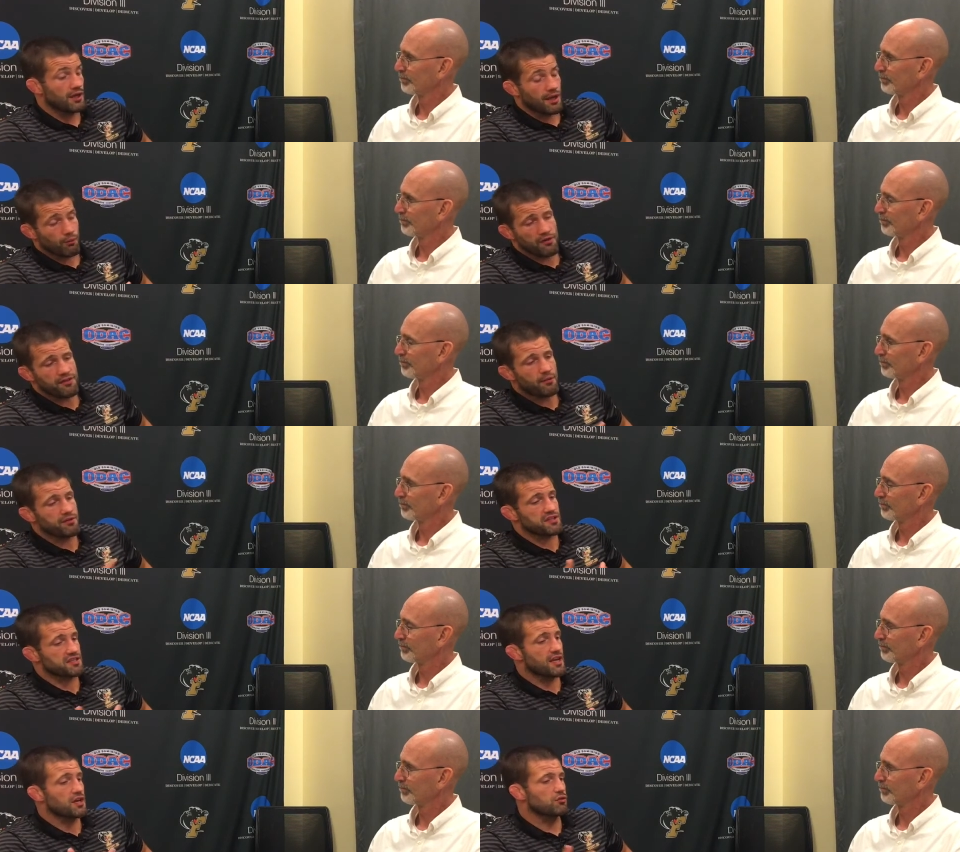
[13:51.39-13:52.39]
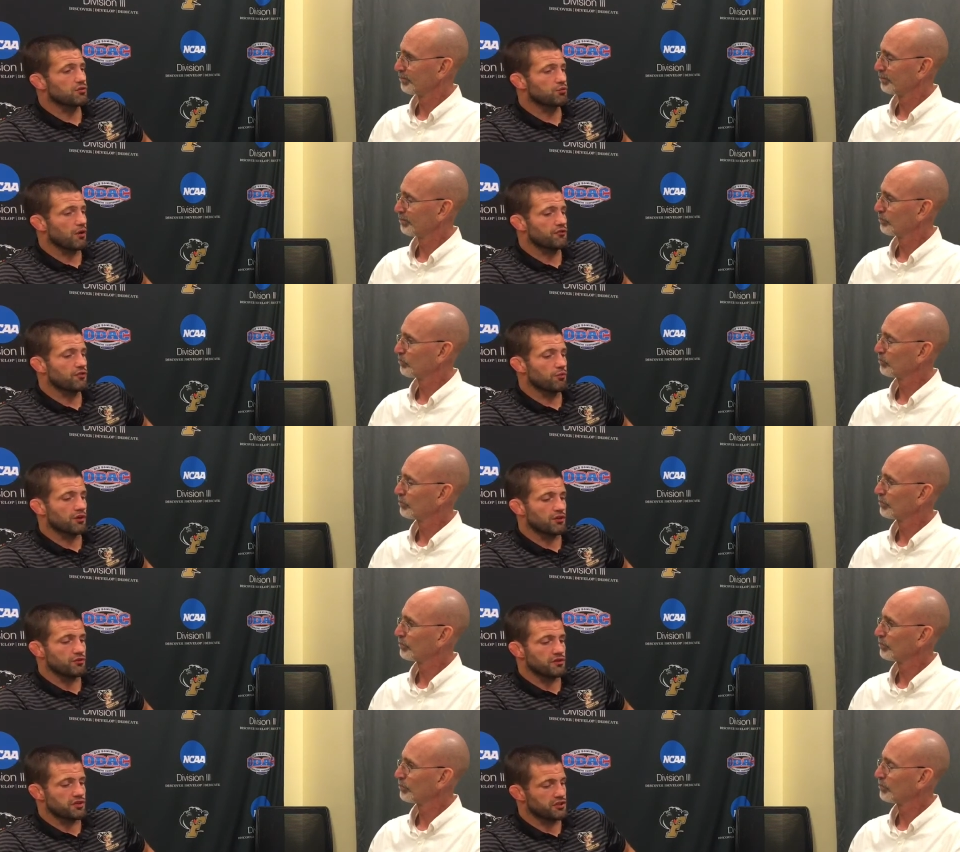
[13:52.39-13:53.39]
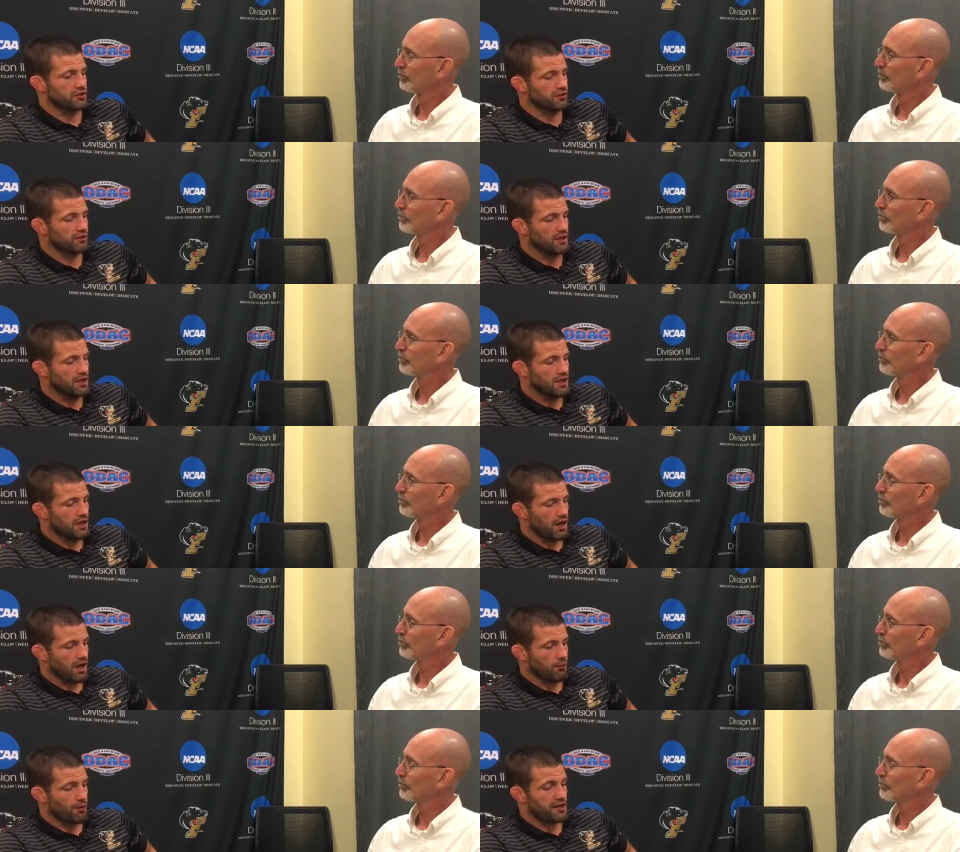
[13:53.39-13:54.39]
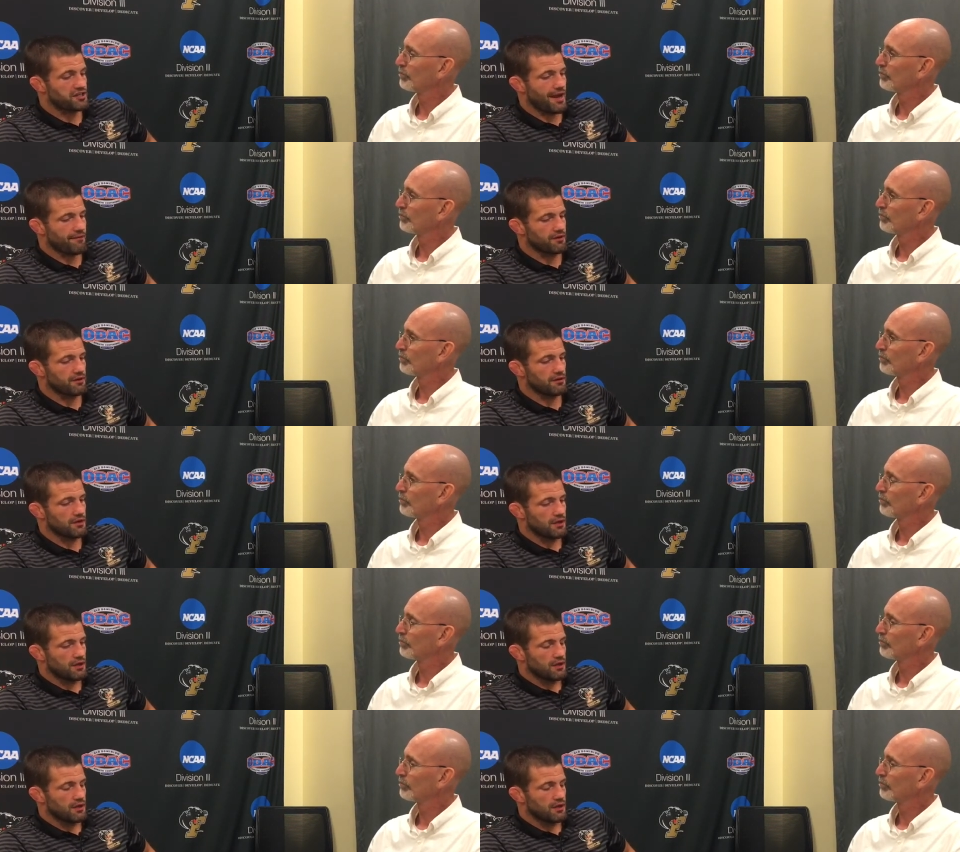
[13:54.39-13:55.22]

Speaker 1: And one thing with the schedule as well too, we're going to do this year. Uh, we're actually having them